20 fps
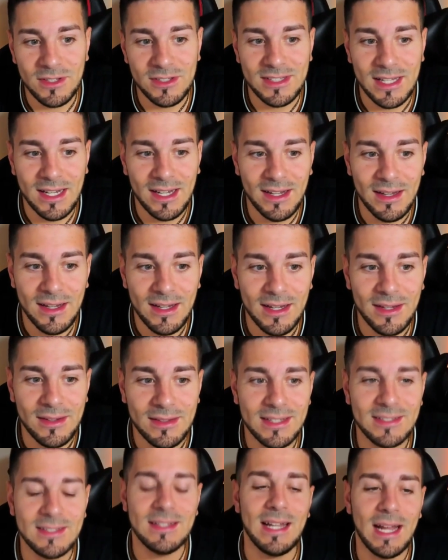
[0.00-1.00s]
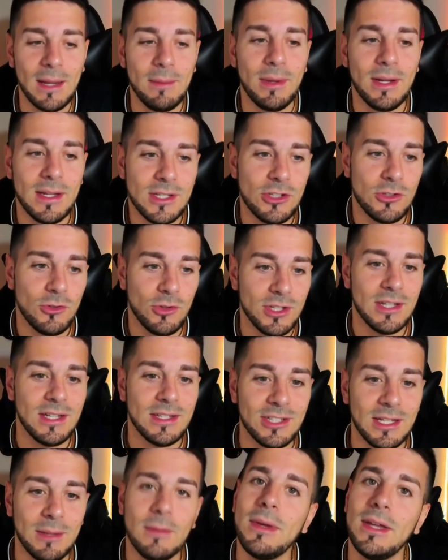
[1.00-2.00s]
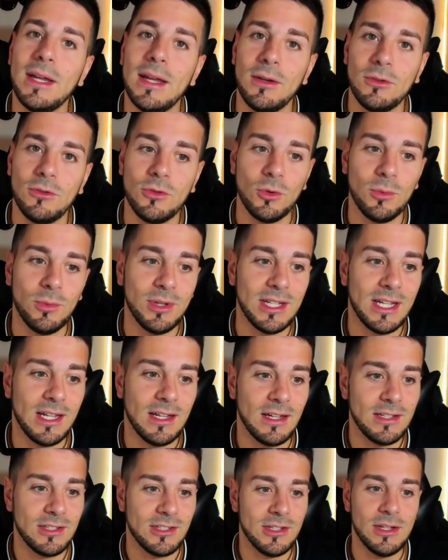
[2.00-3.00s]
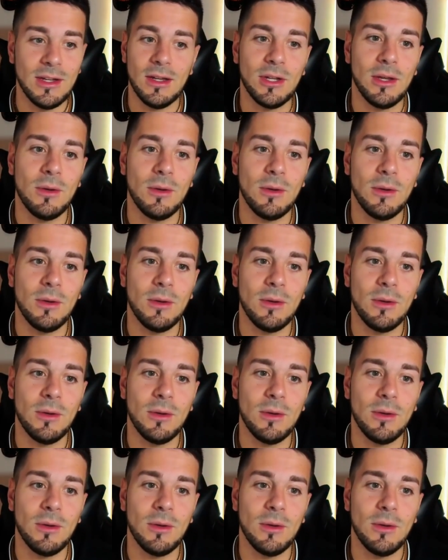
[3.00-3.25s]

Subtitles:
say, this gambit is really tempting for beginners,